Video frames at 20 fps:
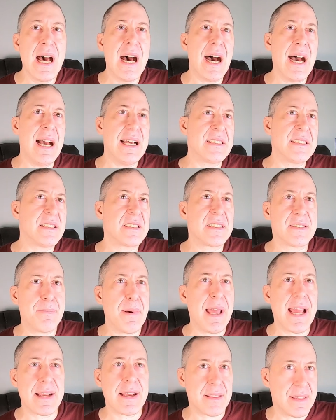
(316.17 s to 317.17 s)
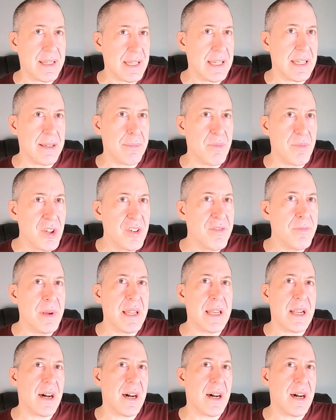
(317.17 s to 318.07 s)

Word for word: I suspect the movement